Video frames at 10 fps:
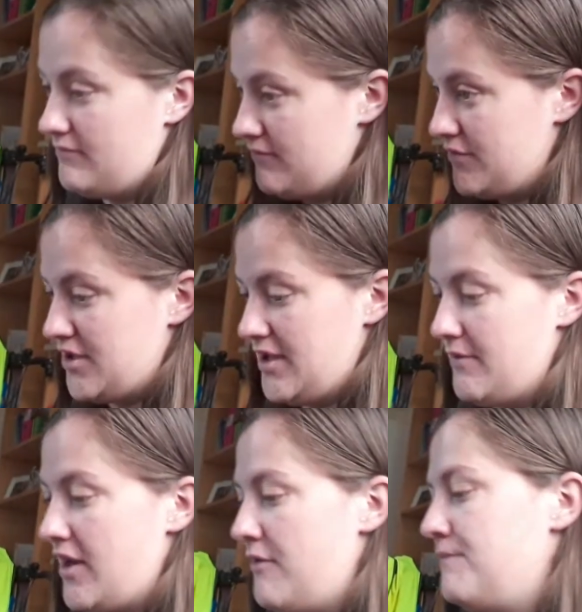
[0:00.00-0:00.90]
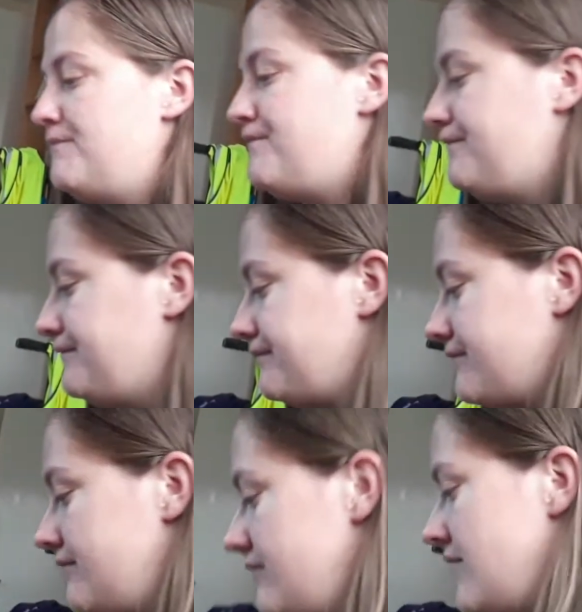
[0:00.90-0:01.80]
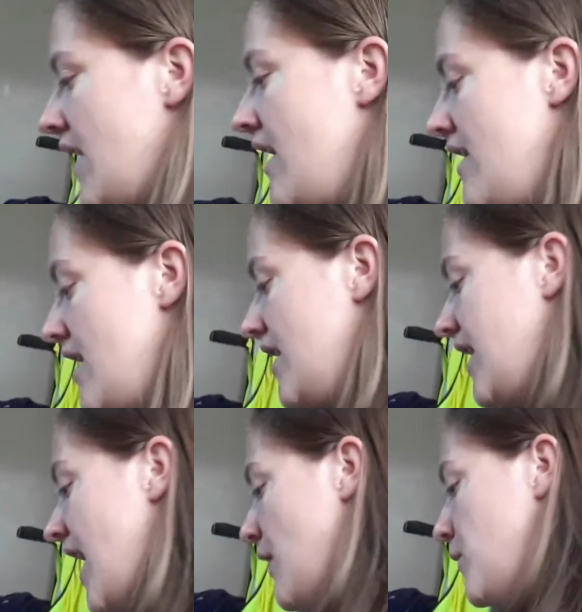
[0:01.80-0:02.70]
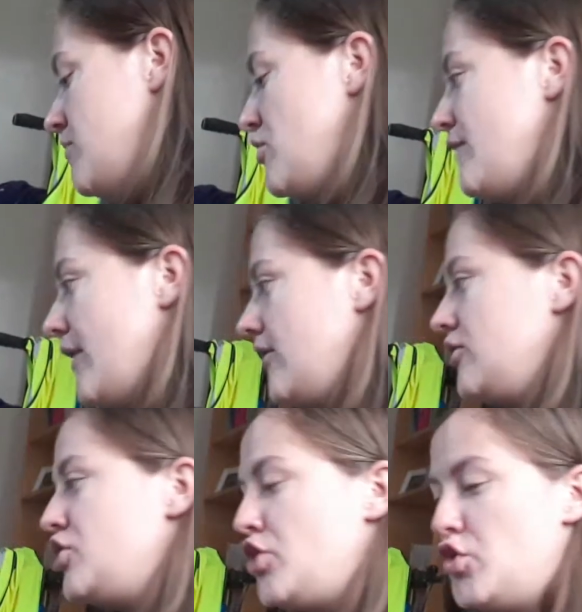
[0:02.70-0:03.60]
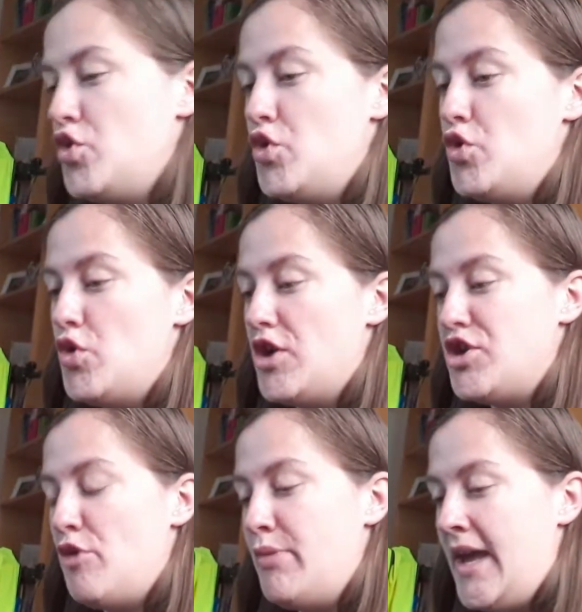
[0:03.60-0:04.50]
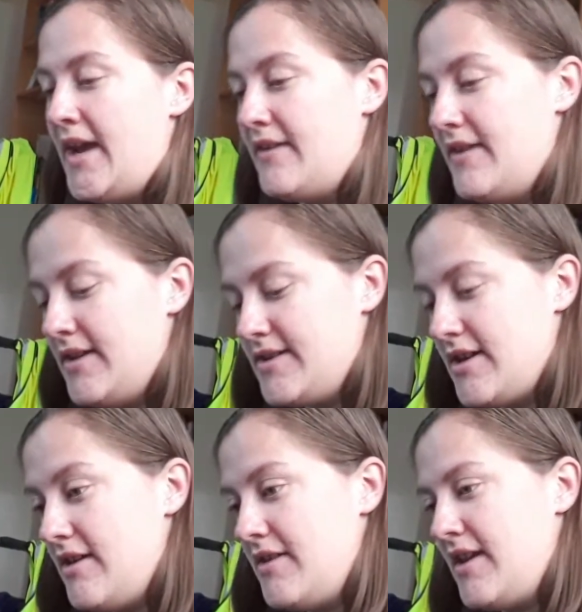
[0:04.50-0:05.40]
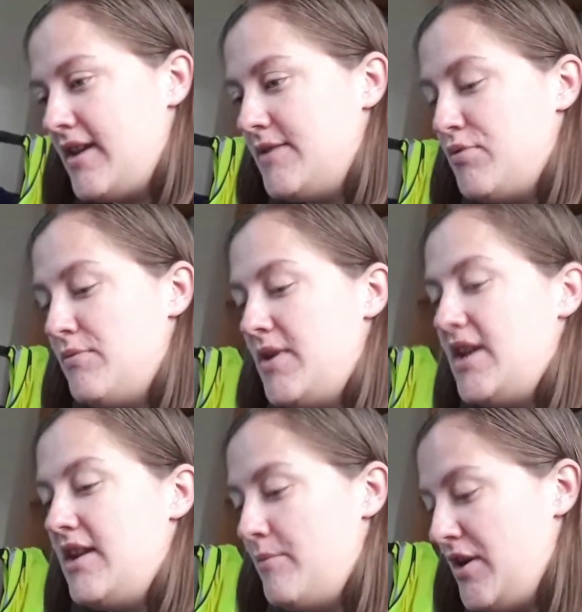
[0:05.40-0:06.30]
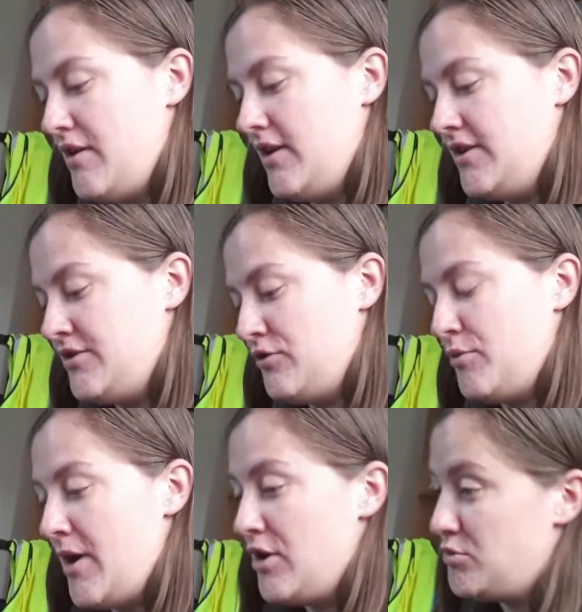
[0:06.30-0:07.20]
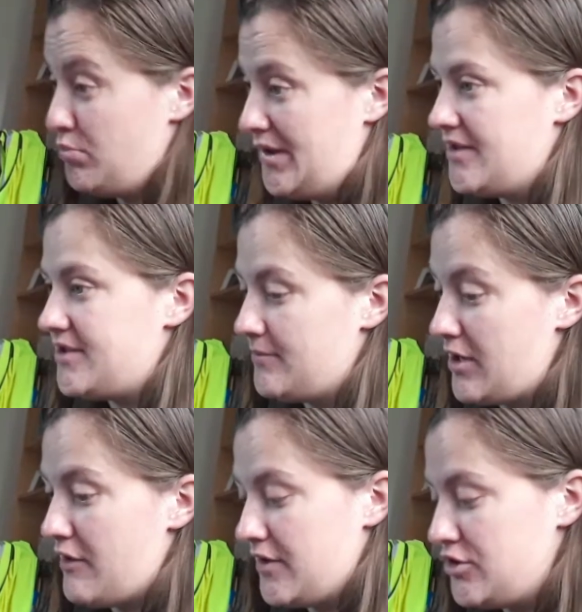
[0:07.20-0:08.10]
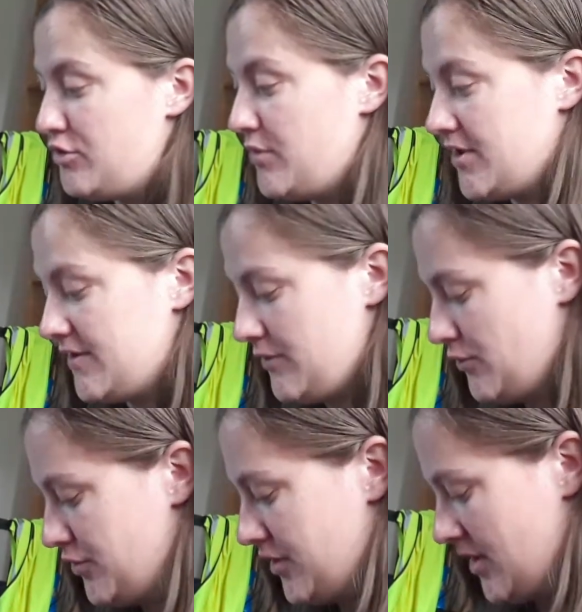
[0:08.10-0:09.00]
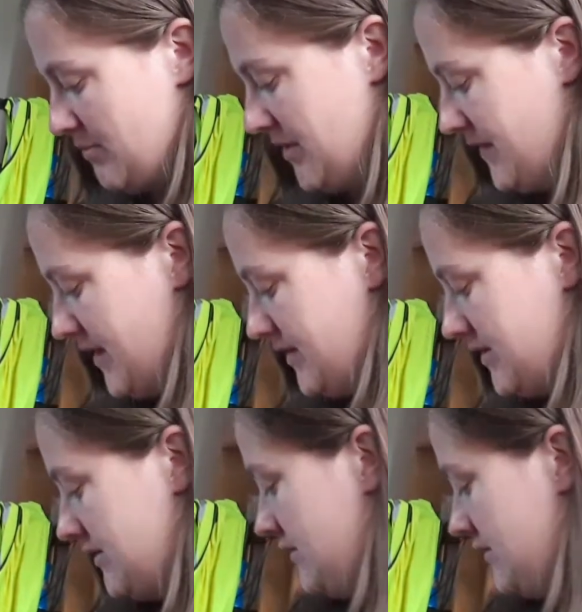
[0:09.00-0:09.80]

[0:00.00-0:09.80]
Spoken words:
So there we go. Now we move on to a topic that I think is probably a little bit early to talk about, but I'm going to because I ordered a couple of things.